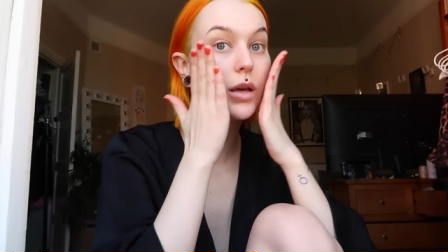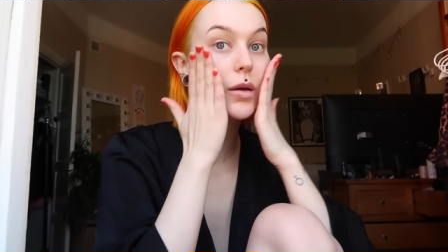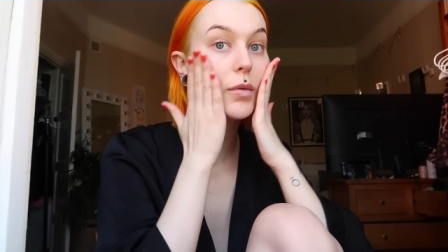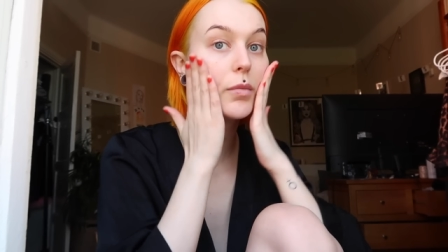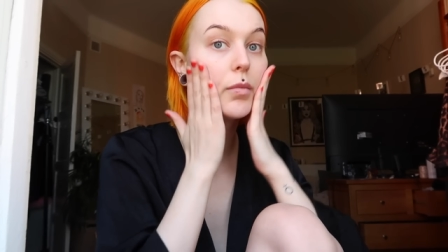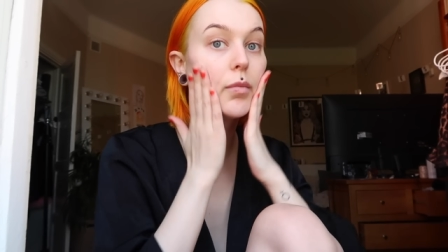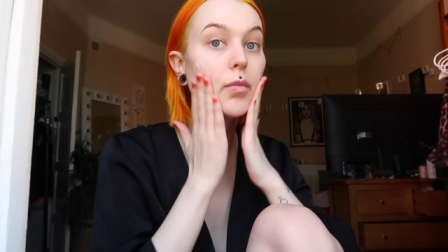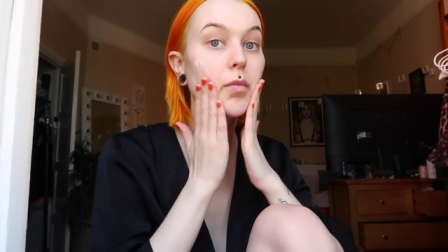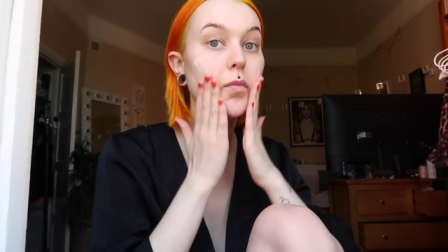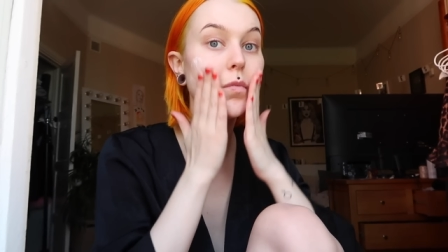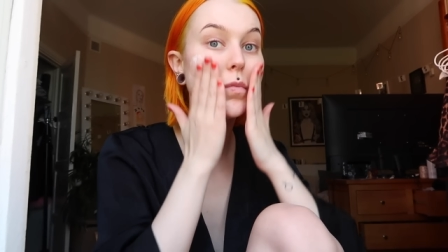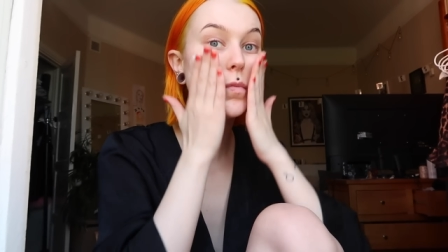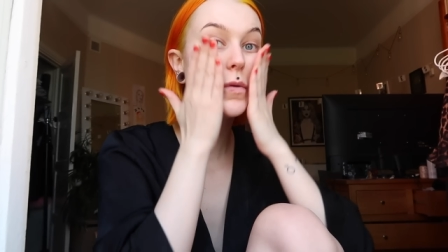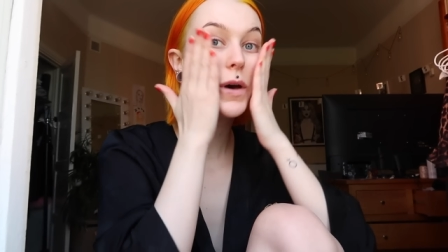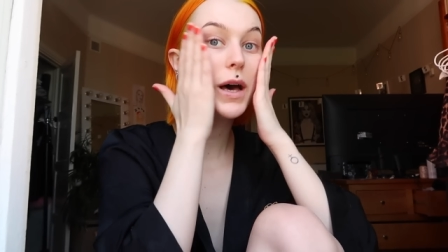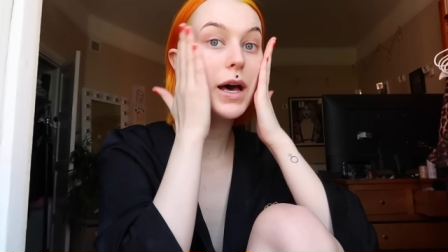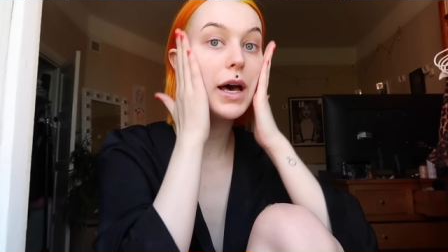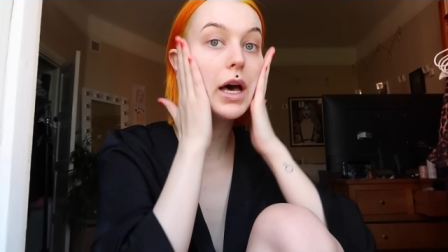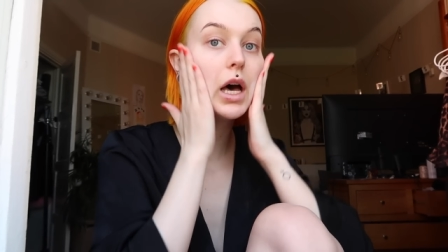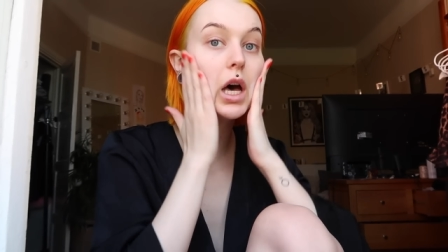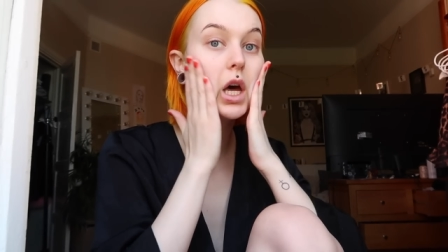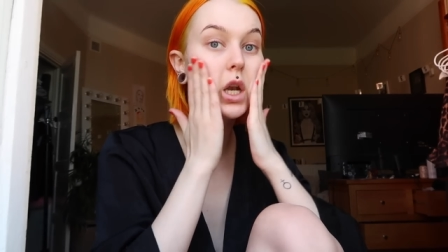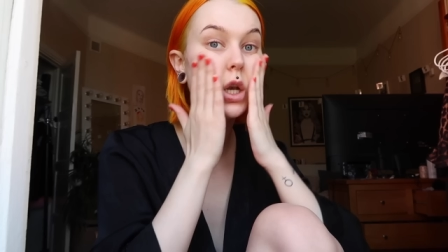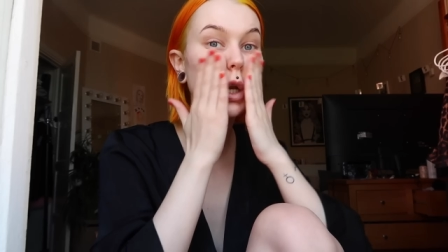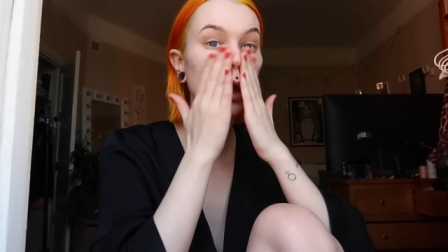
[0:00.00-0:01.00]
a
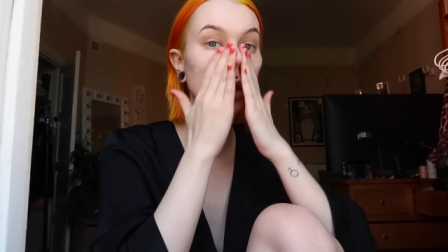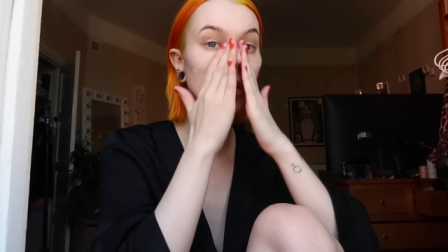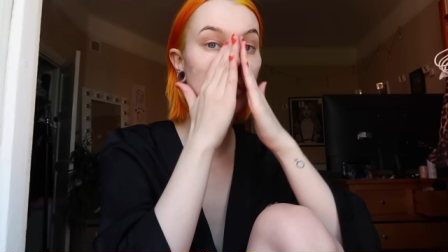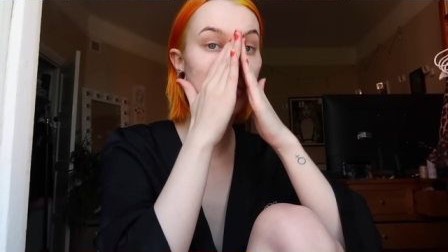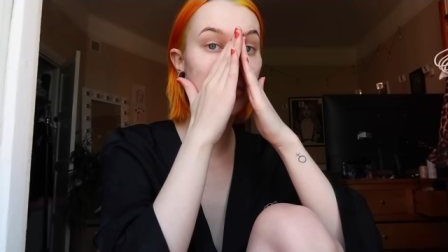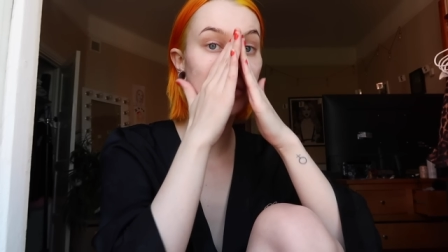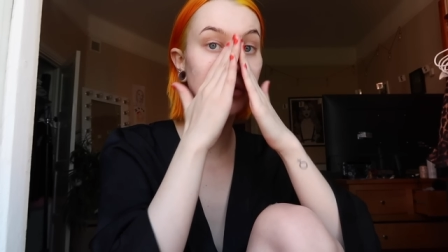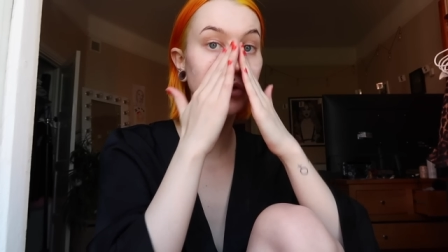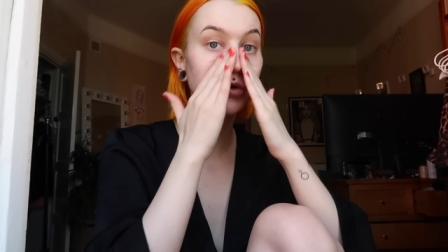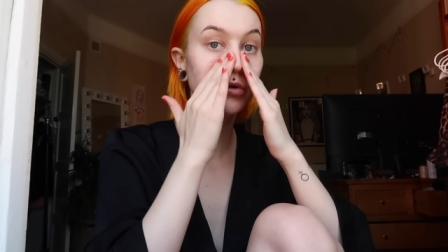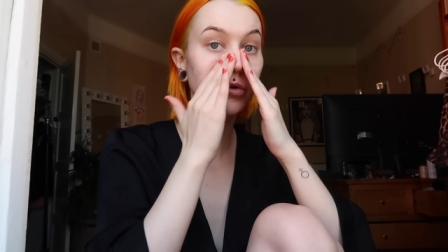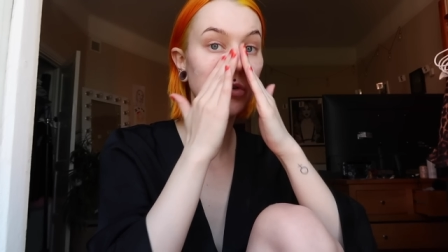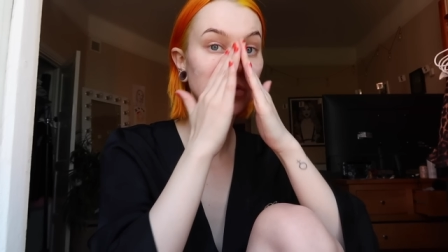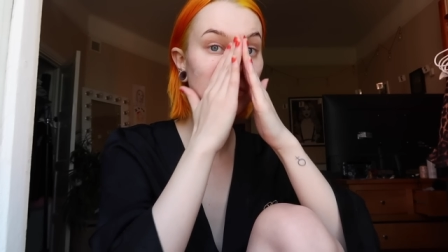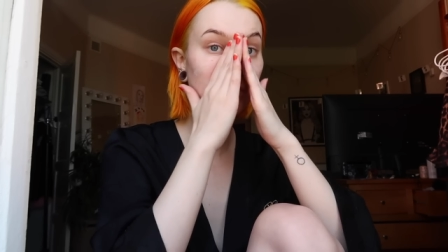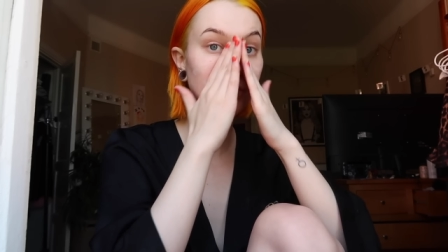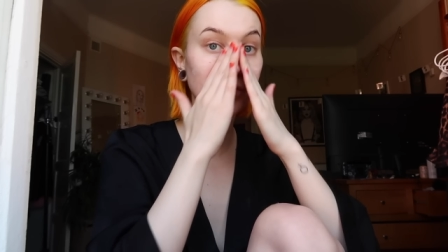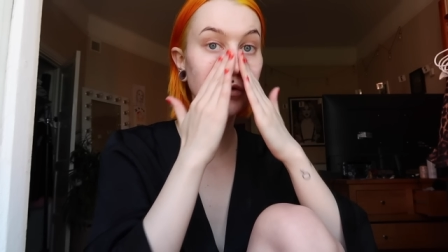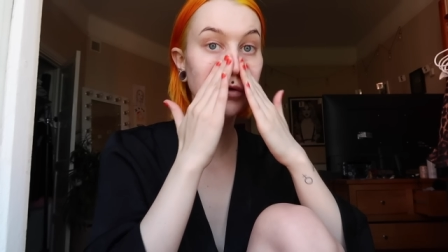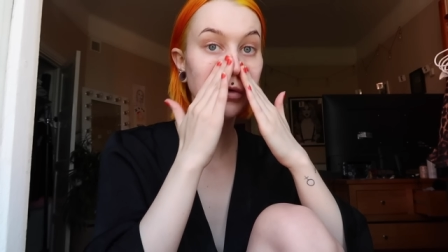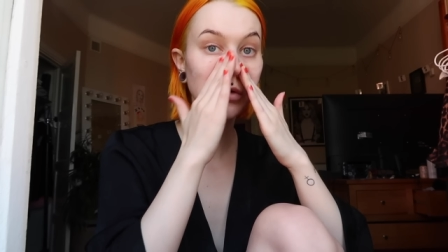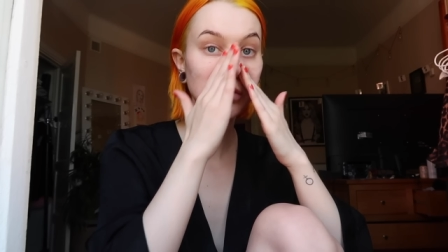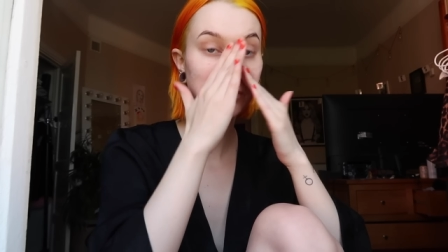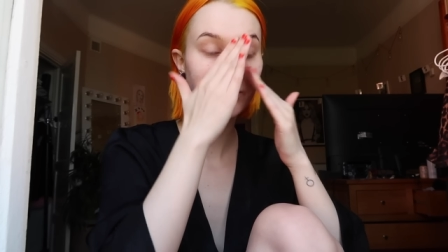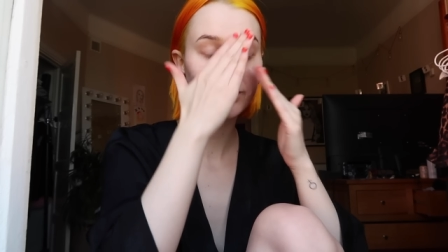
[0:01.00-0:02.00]
bad
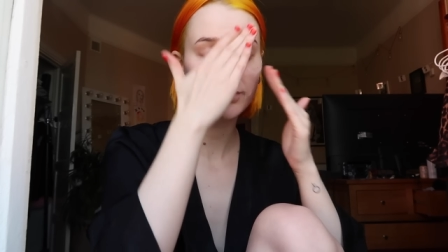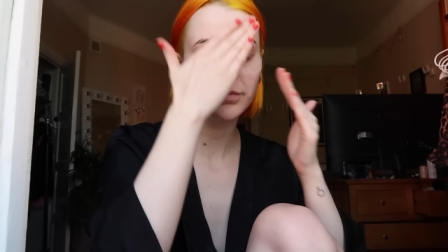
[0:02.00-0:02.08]
mood.